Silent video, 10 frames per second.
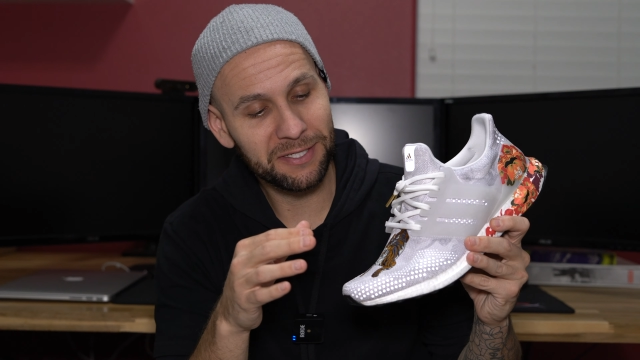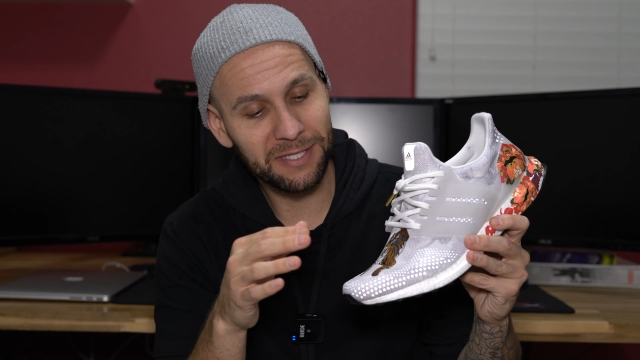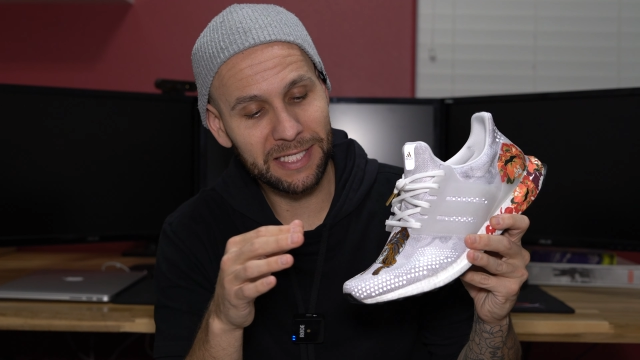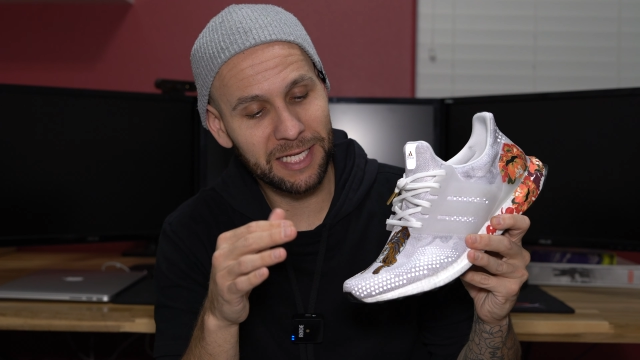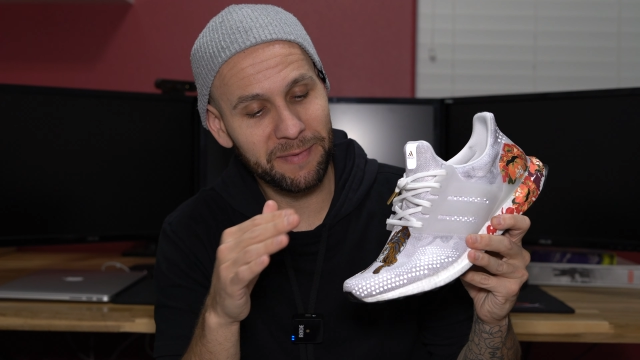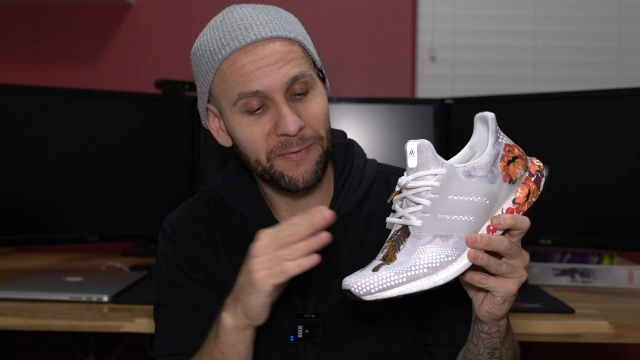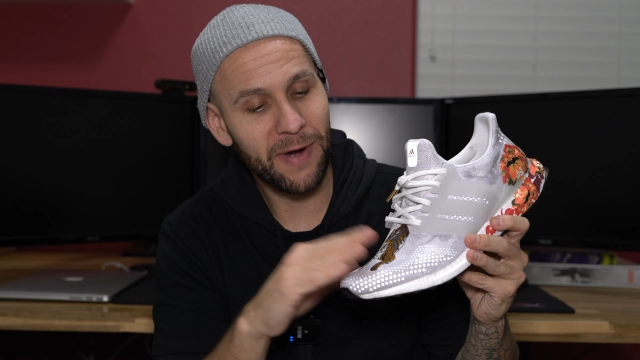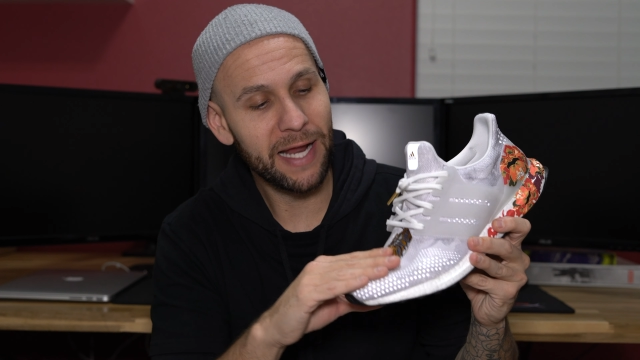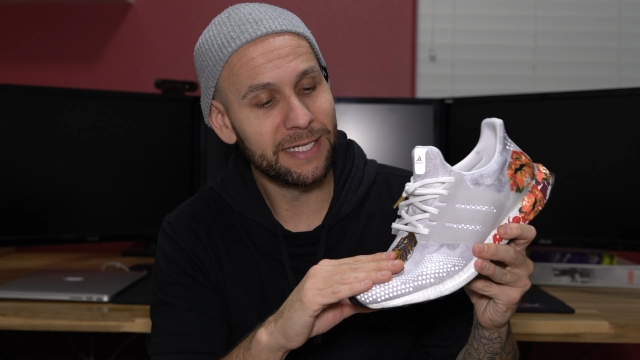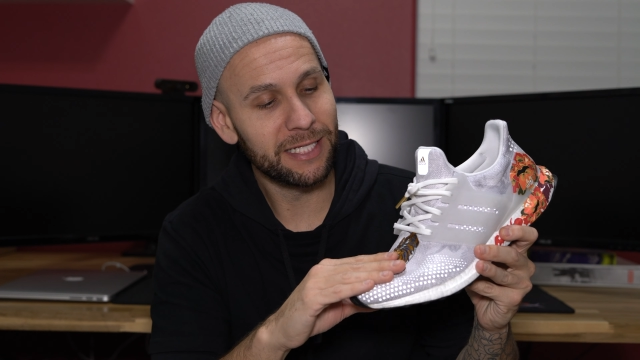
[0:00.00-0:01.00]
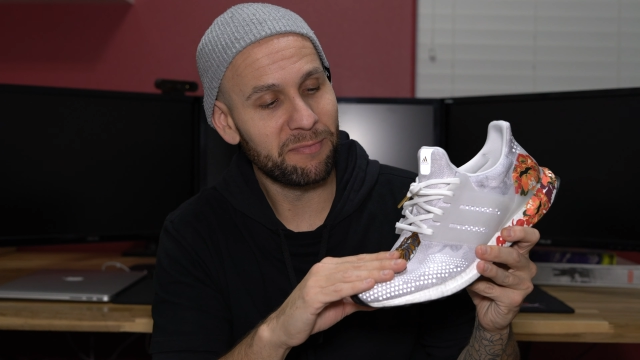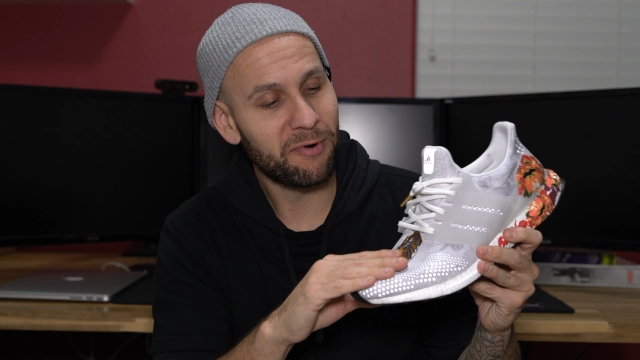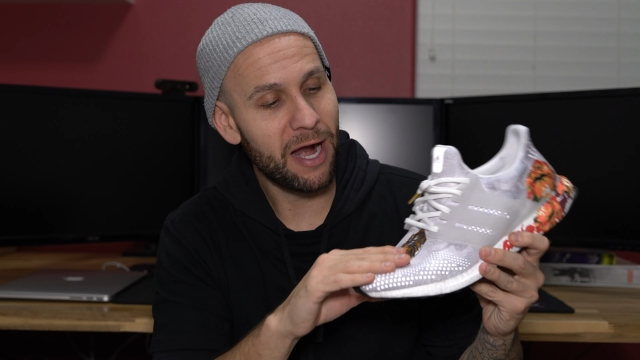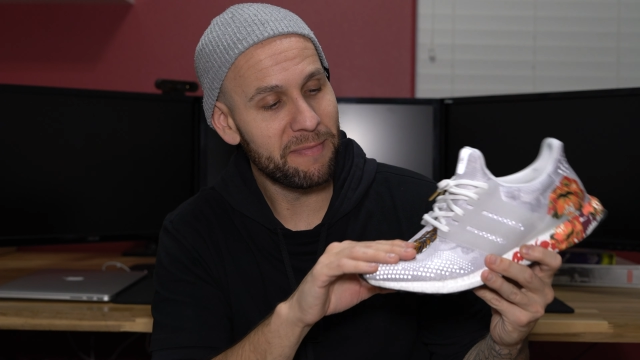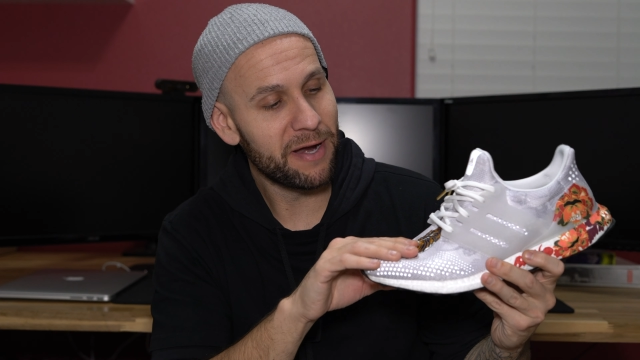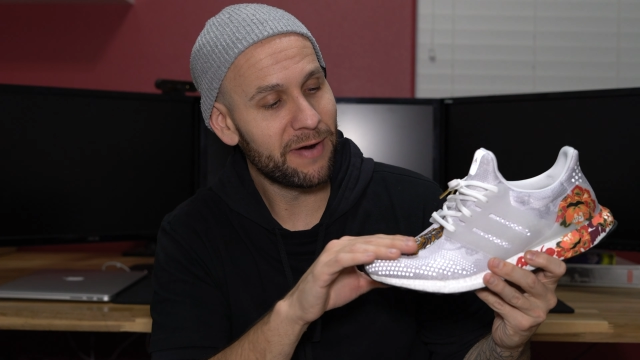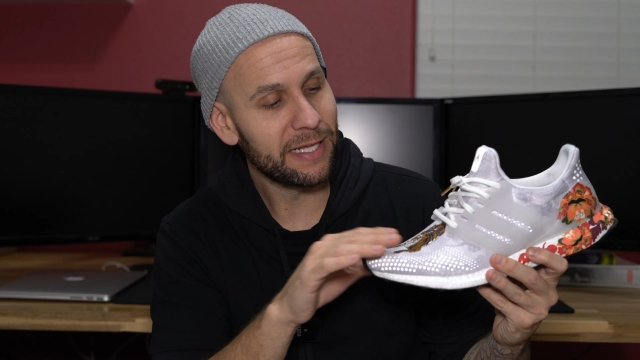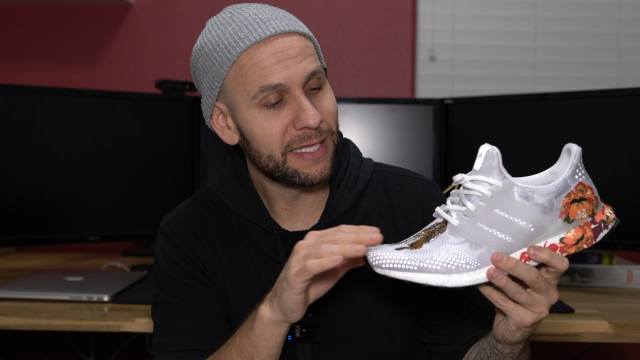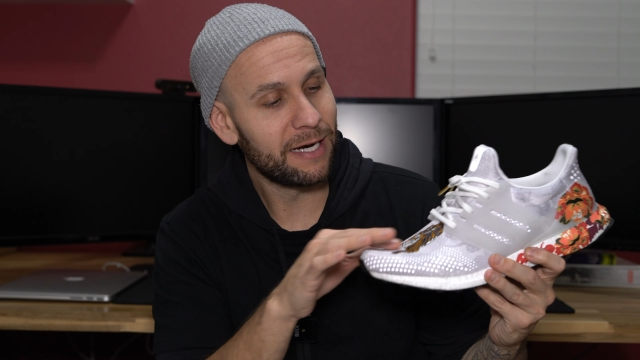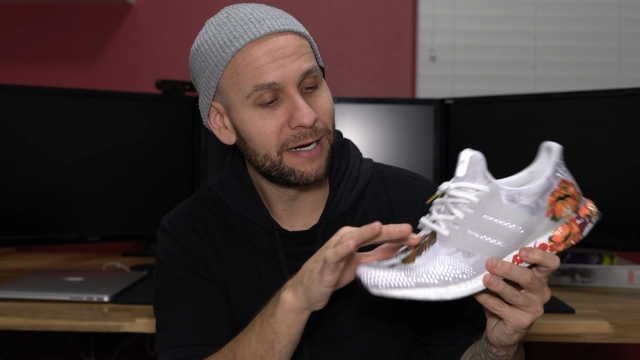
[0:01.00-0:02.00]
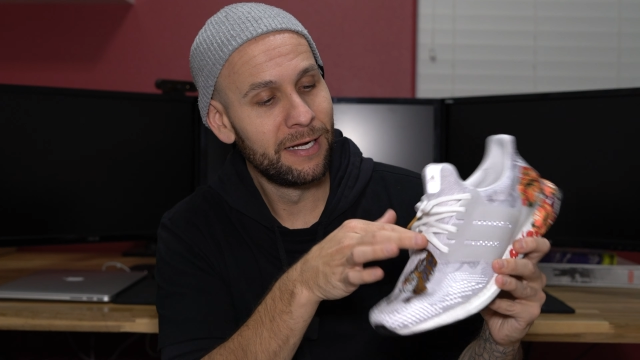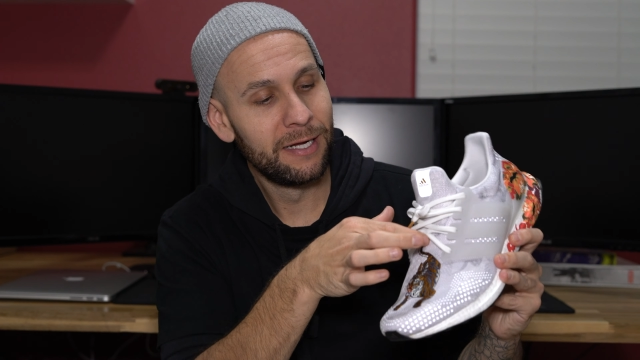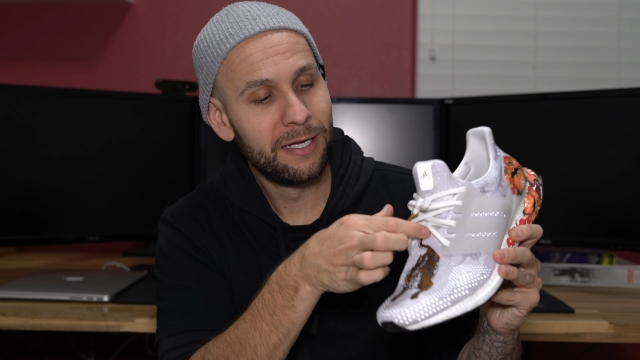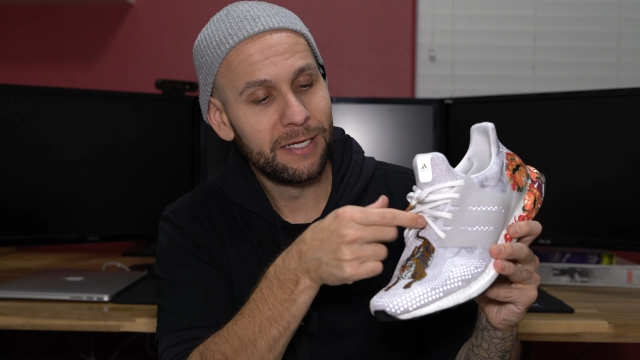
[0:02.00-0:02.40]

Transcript: so that's gonna be right into the Primeknit right there,